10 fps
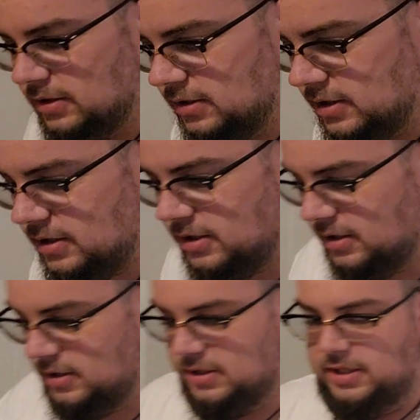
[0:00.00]
Let's
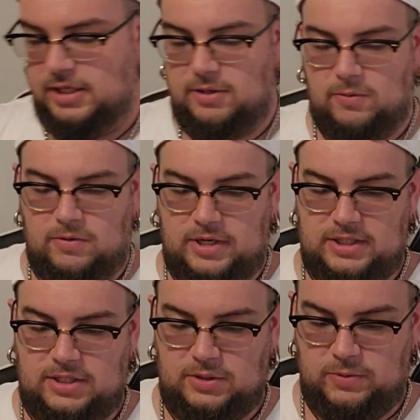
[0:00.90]
see
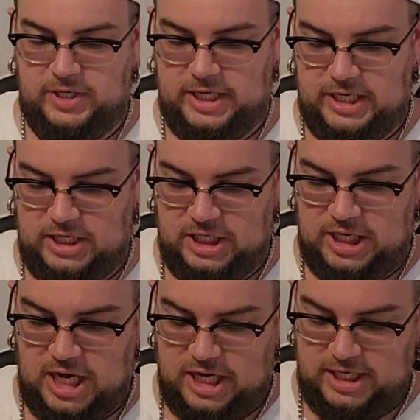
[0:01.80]
what we
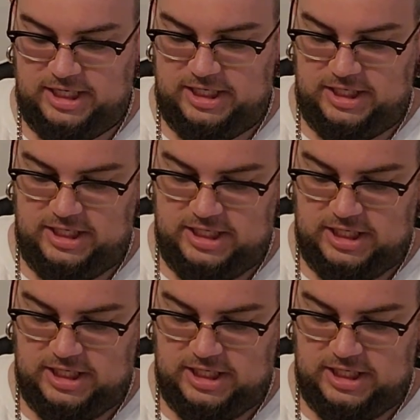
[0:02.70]
got here.